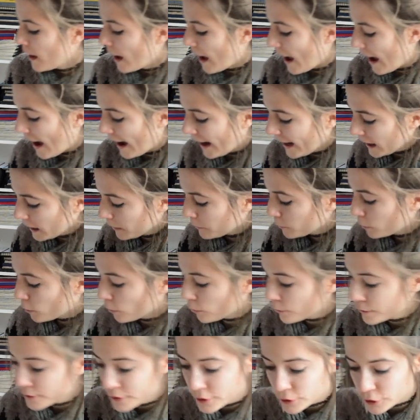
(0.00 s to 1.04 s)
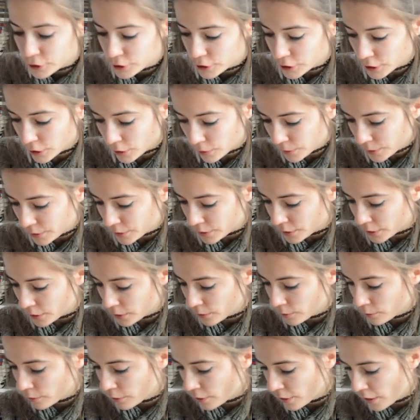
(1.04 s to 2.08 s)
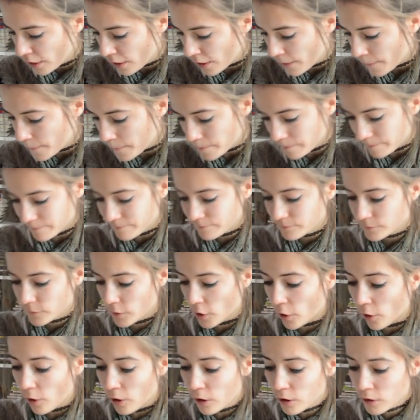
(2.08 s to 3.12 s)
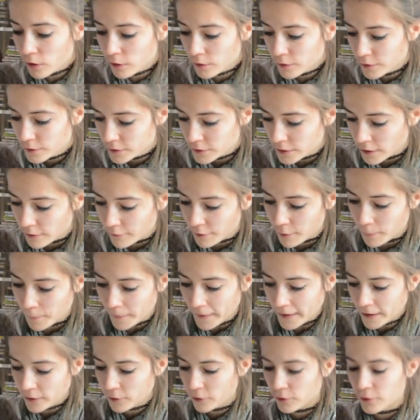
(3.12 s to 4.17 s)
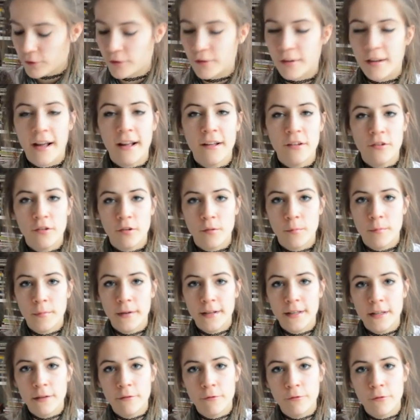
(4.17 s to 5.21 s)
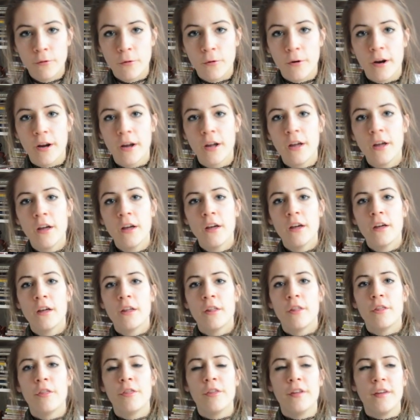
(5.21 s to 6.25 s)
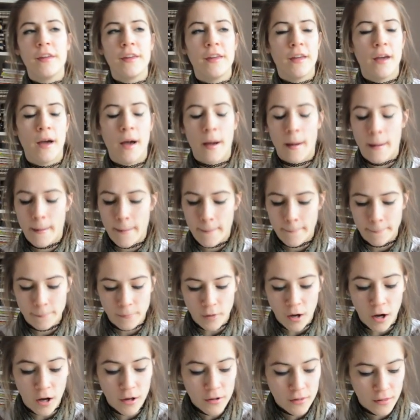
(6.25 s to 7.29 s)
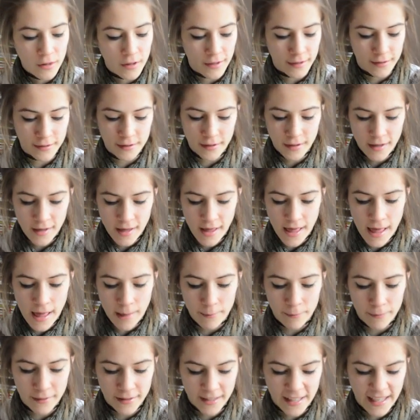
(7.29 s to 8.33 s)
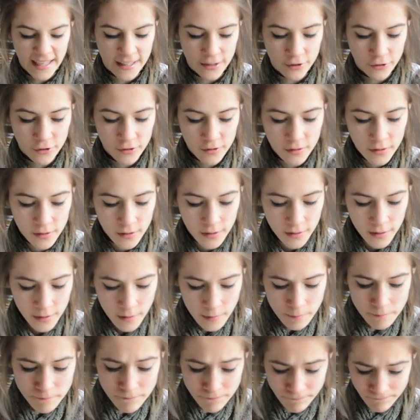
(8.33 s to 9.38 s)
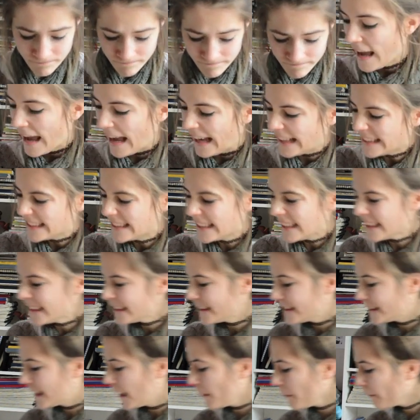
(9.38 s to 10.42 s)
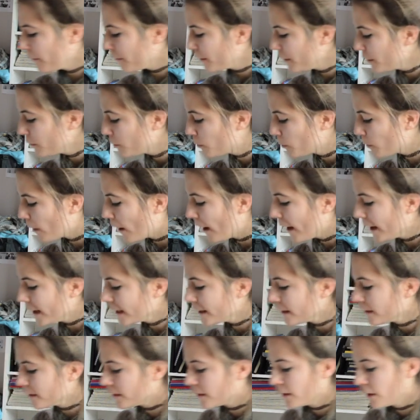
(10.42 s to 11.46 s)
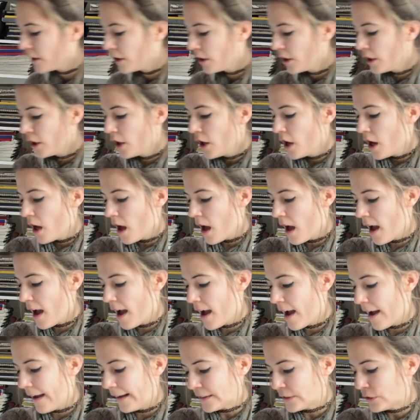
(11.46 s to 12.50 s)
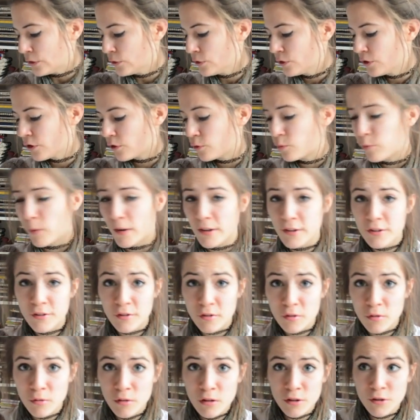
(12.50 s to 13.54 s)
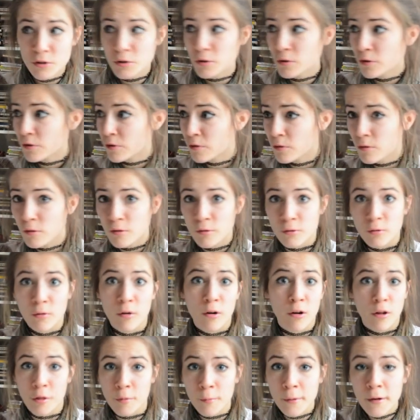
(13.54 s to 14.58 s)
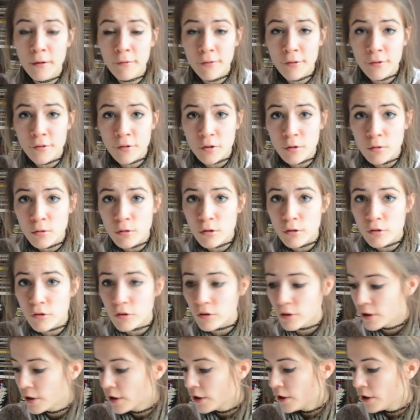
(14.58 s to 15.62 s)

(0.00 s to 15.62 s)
I am going to show to you all of the pictures that I submitted for the online application. I sent some of these drawings to just one school, 2 schools, or all 3 of the schools,